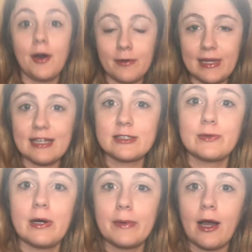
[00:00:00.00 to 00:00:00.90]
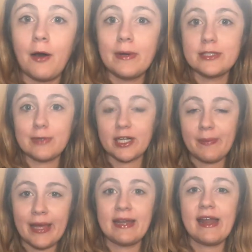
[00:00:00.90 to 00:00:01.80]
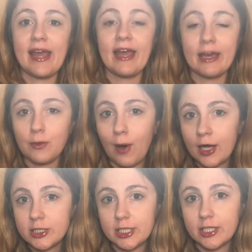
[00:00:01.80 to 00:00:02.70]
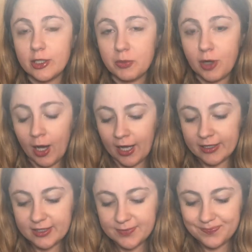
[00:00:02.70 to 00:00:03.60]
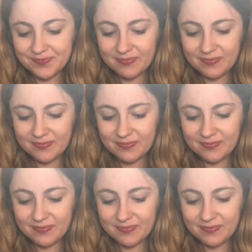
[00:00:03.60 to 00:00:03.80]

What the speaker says: Oh yes, well, we always recommend hand washing your bras.